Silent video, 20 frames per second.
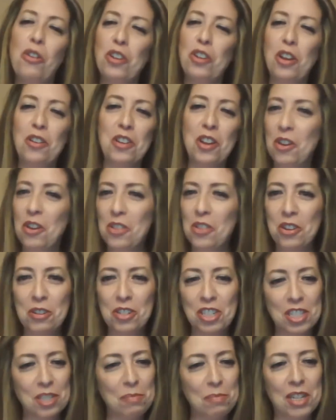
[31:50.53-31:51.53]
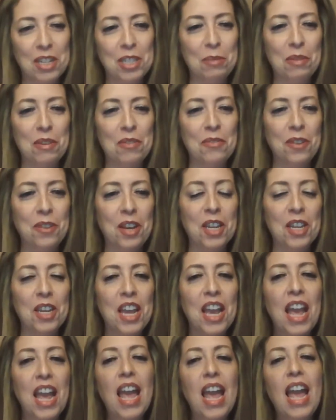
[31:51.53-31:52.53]
they're just meant to be fun.
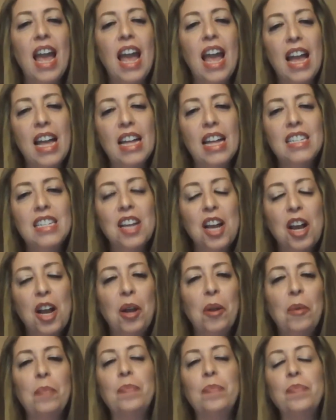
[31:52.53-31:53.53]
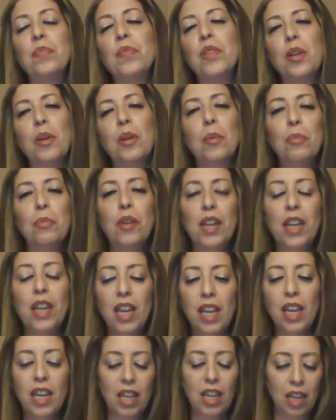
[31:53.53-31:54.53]
And
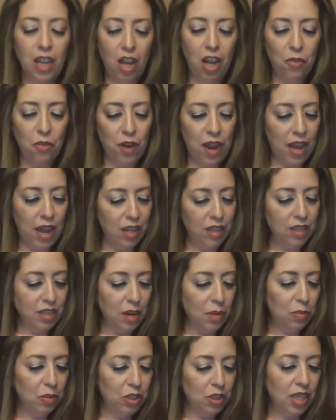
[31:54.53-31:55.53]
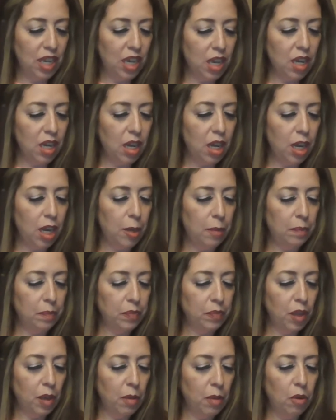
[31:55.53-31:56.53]
bringing it around, I will take
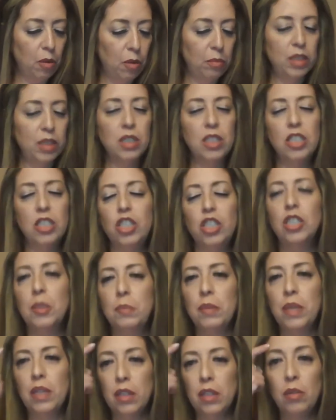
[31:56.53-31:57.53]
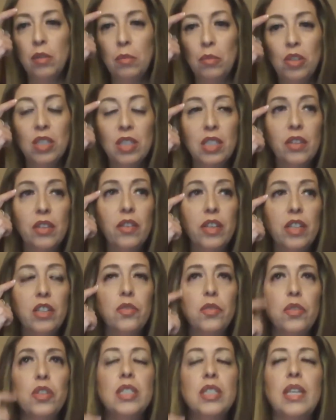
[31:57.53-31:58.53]
a moment to just be a little more
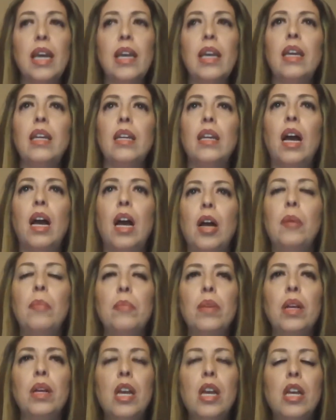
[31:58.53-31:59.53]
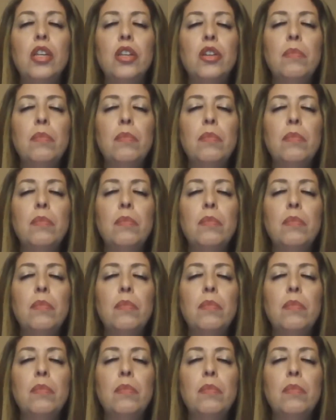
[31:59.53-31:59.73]
serious for a second. You